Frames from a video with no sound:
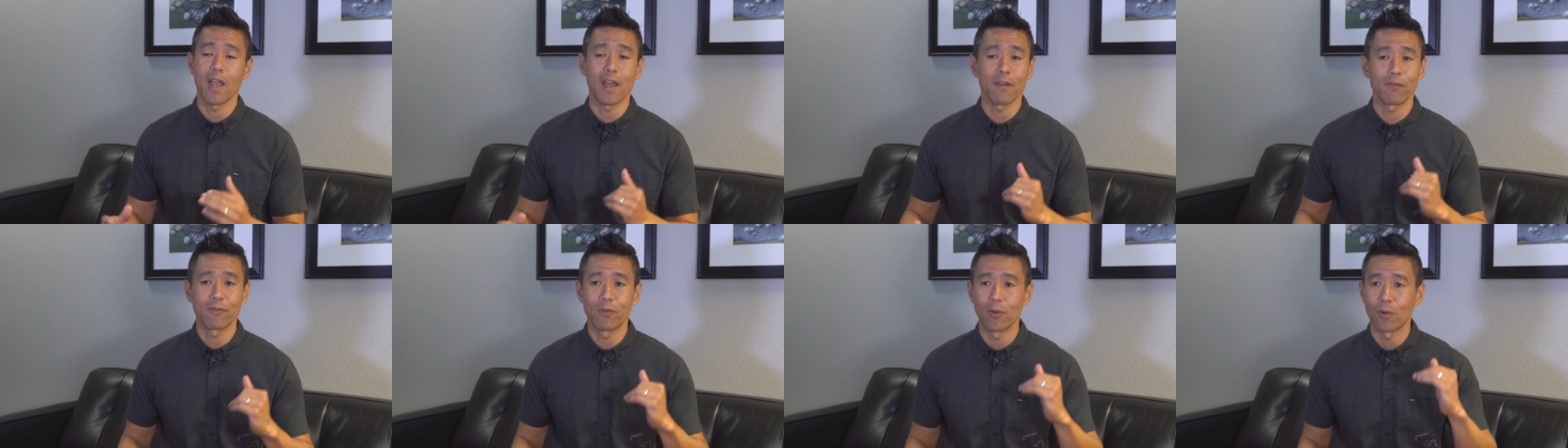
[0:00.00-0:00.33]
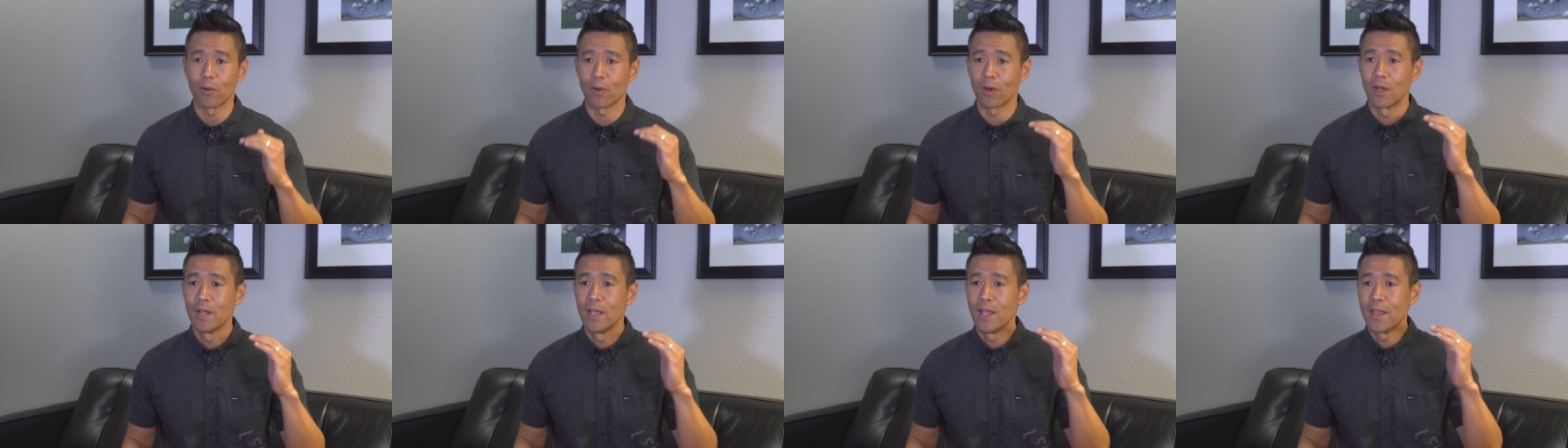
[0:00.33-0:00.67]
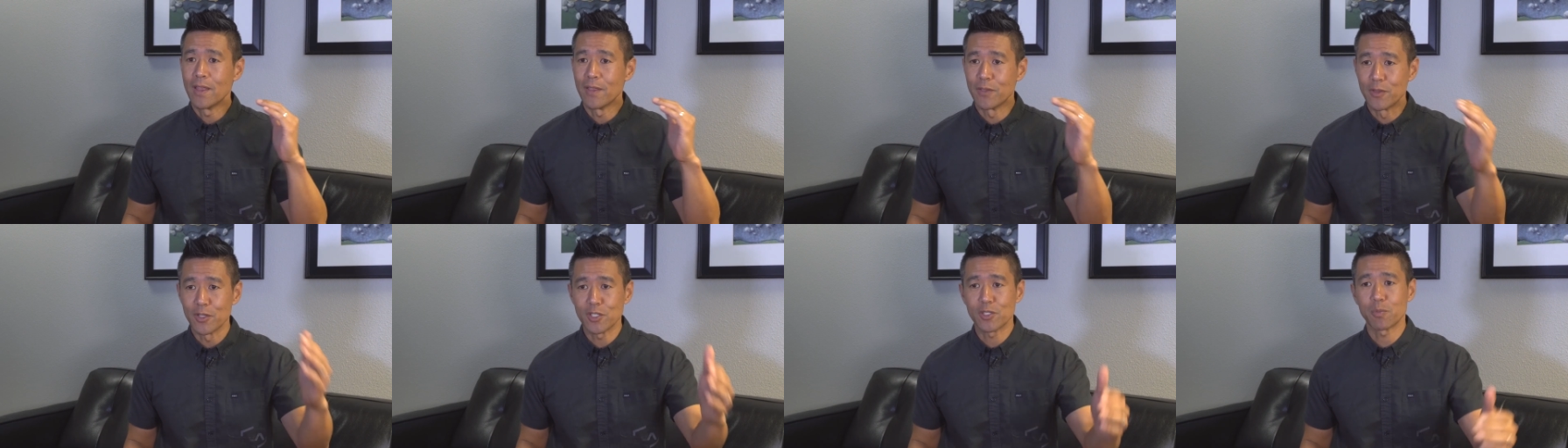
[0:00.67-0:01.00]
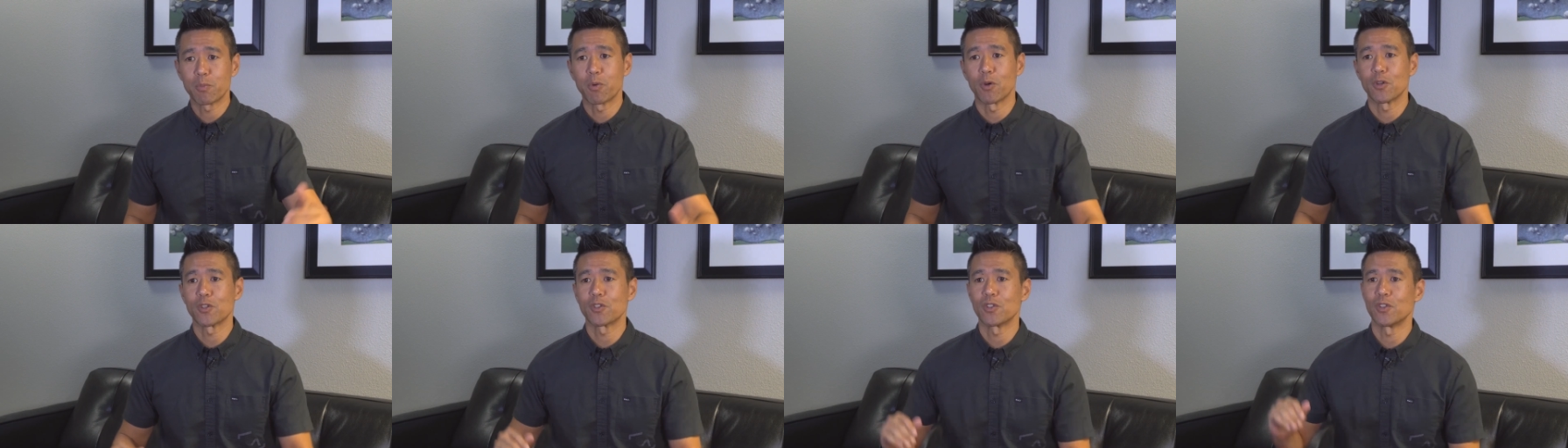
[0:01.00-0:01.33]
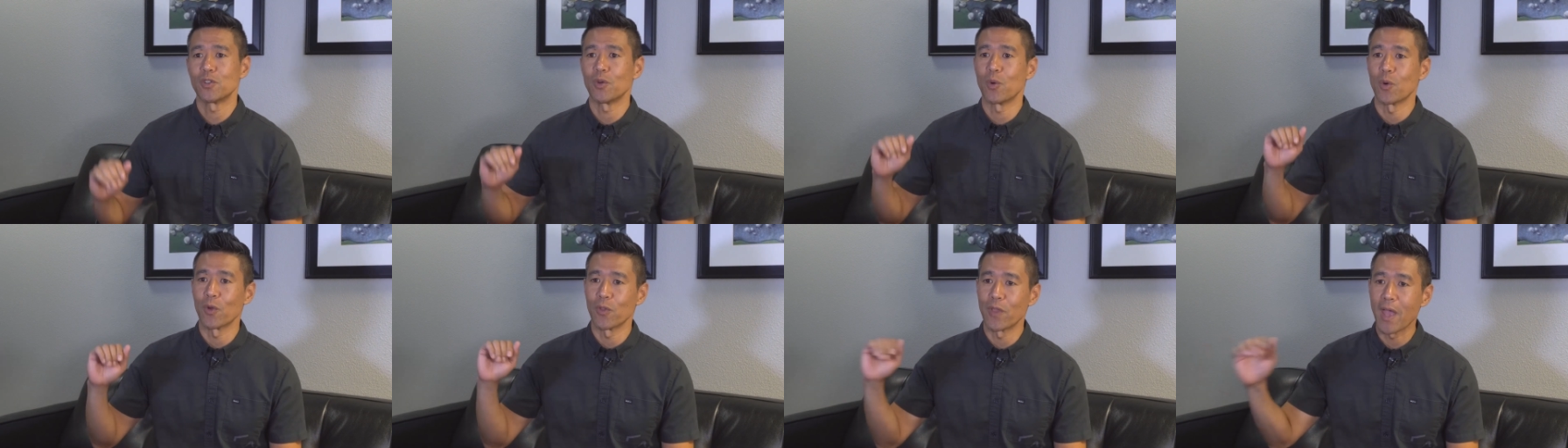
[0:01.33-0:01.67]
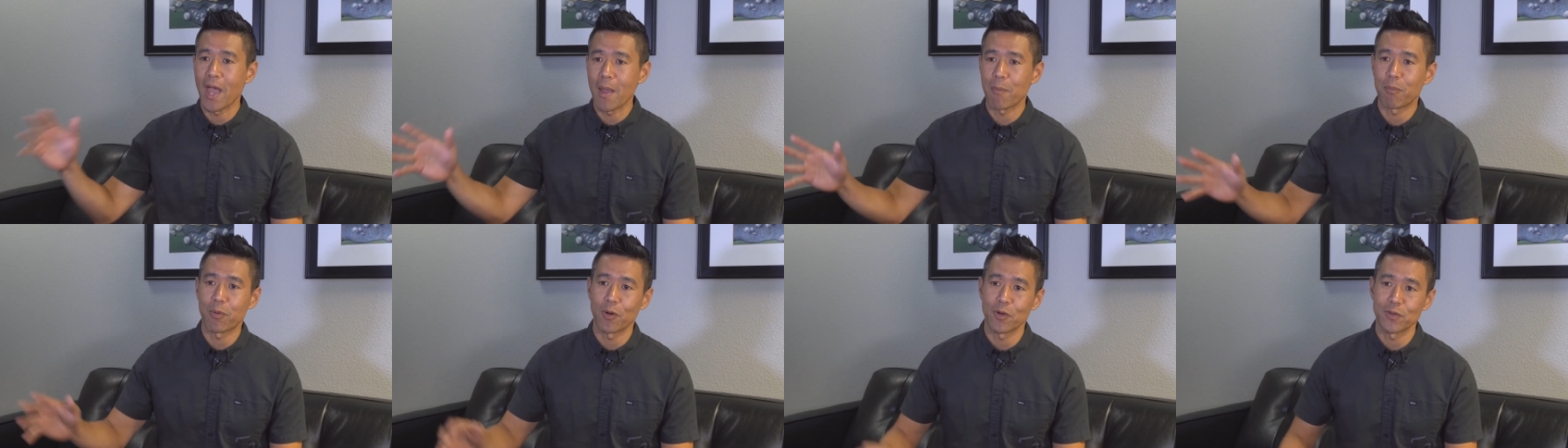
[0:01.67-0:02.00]
not for this person or
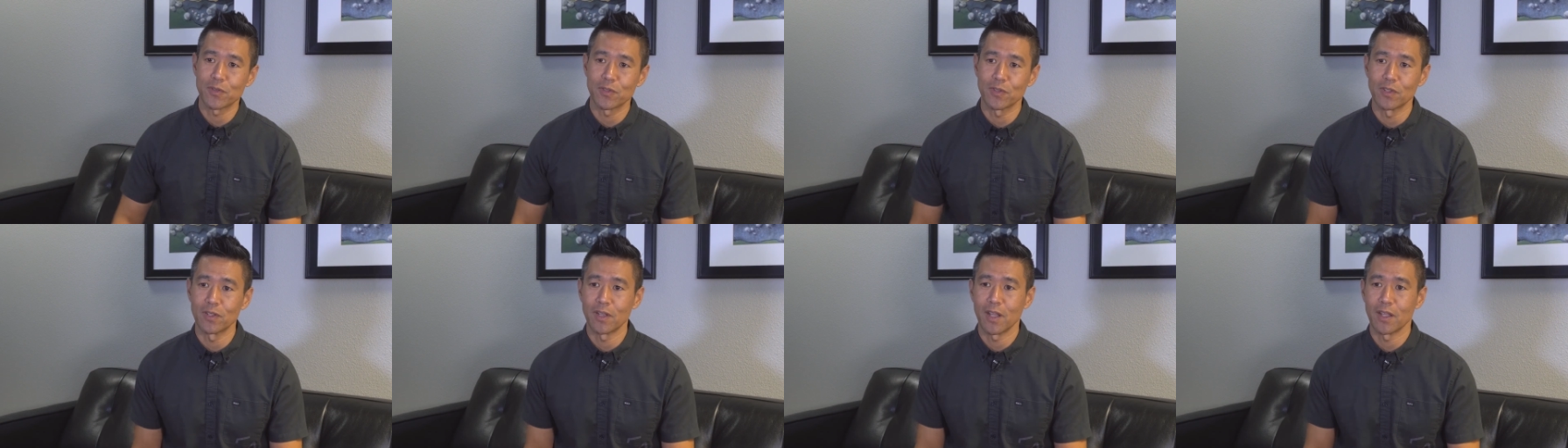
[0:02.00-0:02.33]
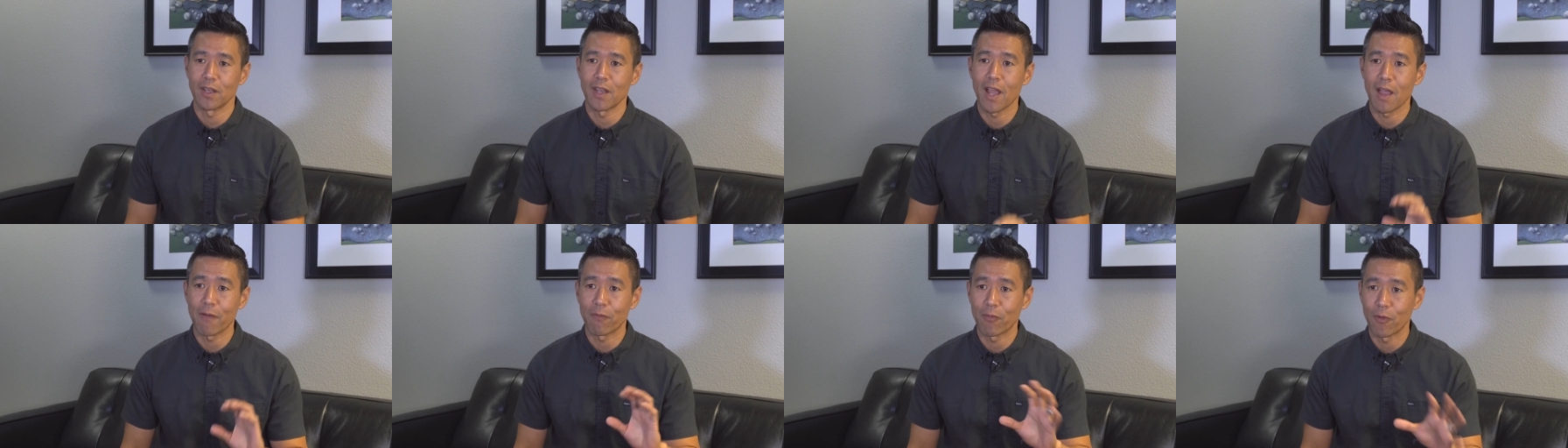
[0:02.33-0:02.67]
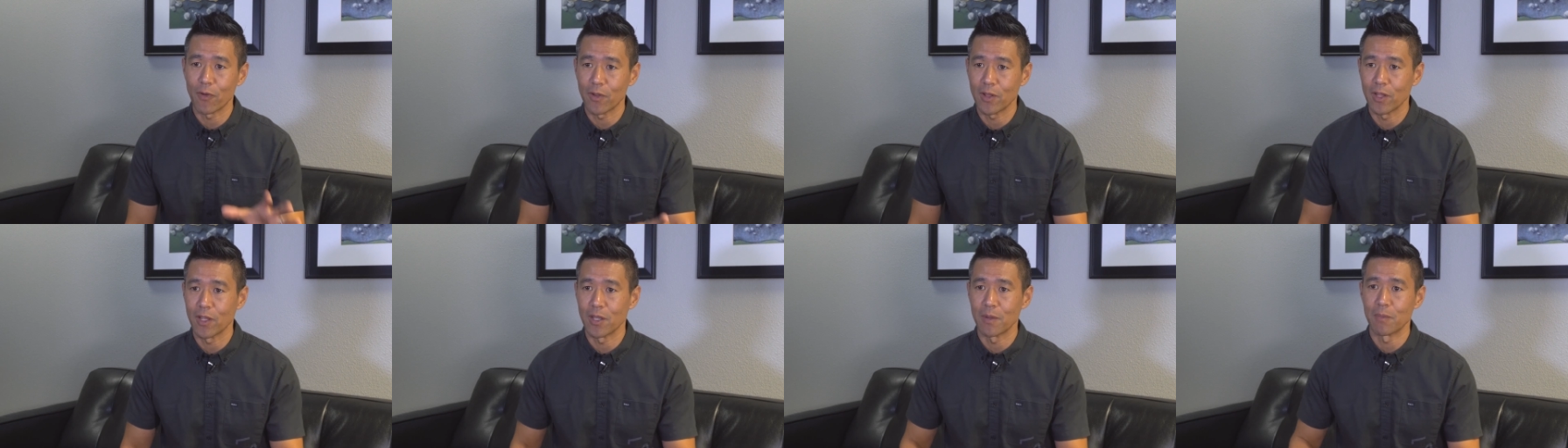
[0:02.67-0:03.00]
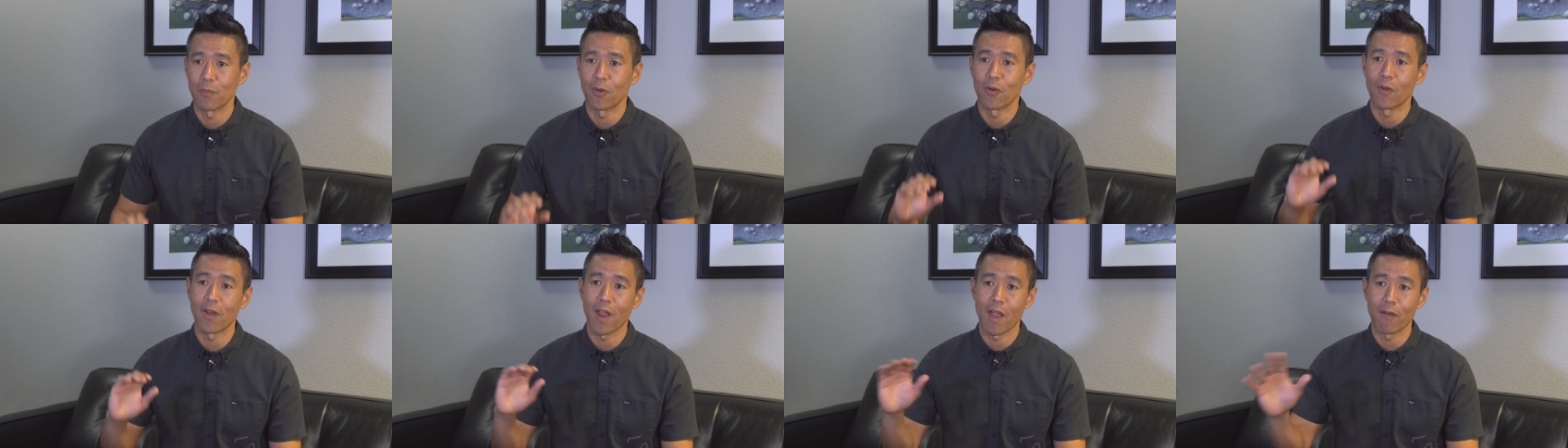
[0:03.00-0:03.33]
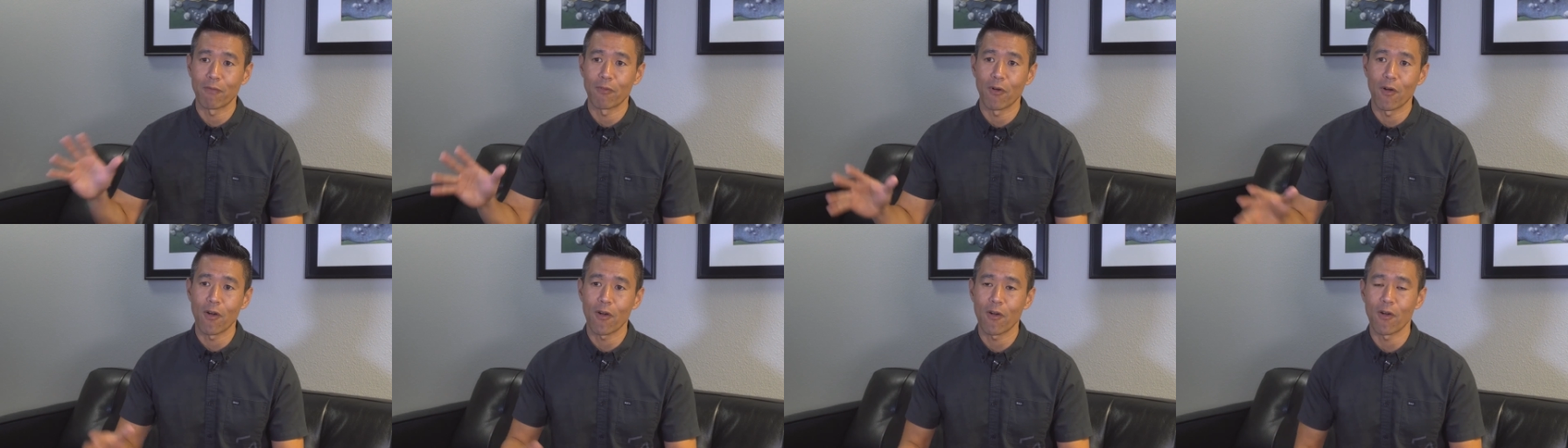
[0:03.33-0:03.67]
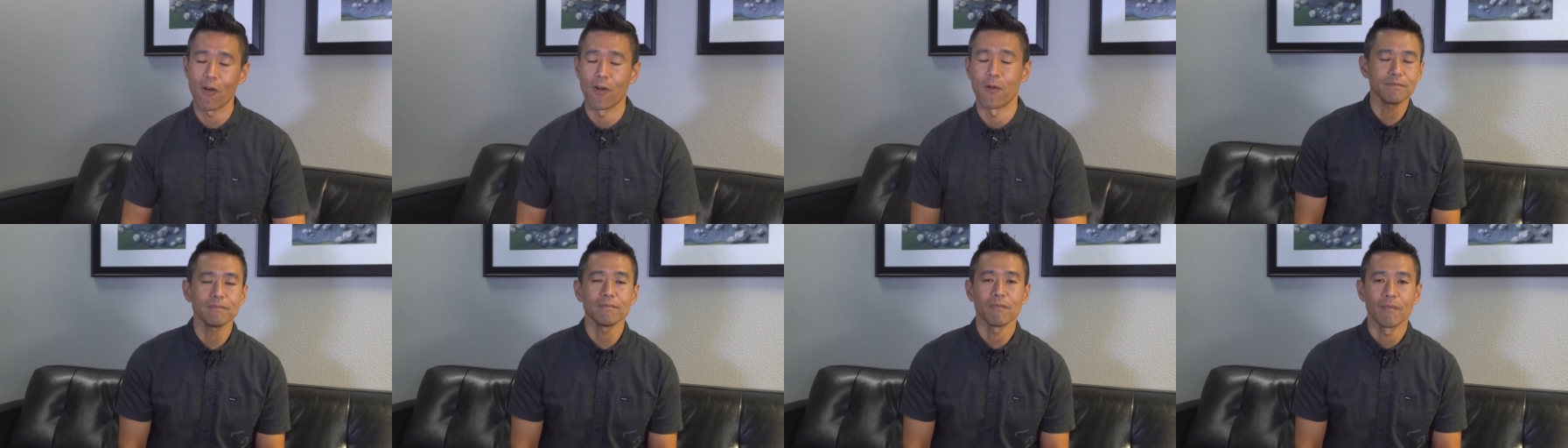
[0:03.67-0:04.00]
that person, not for him or not for
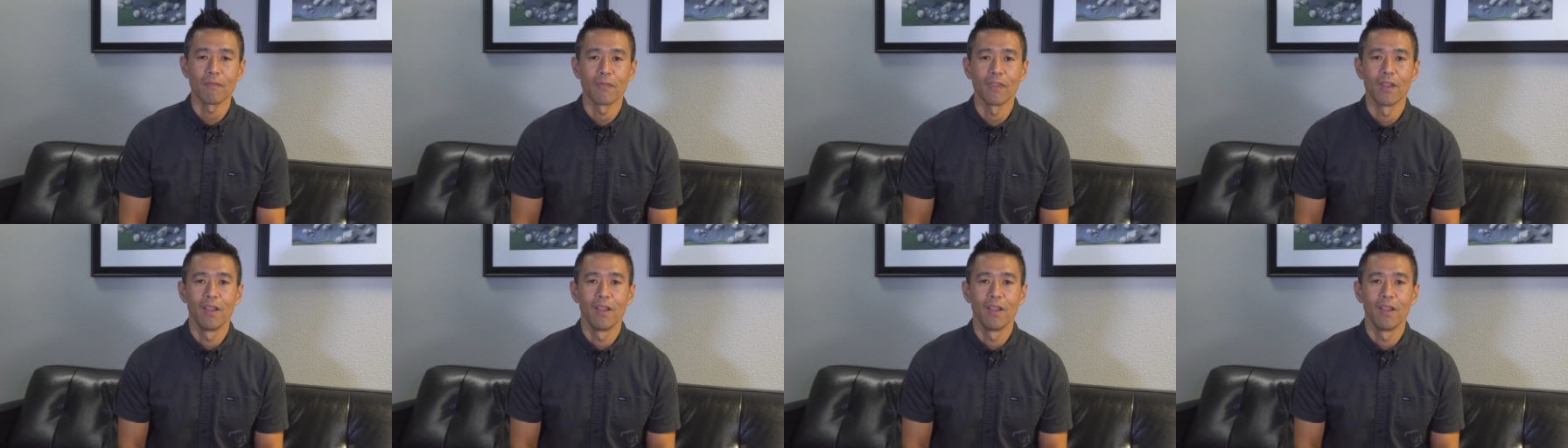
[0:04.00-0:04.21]
her.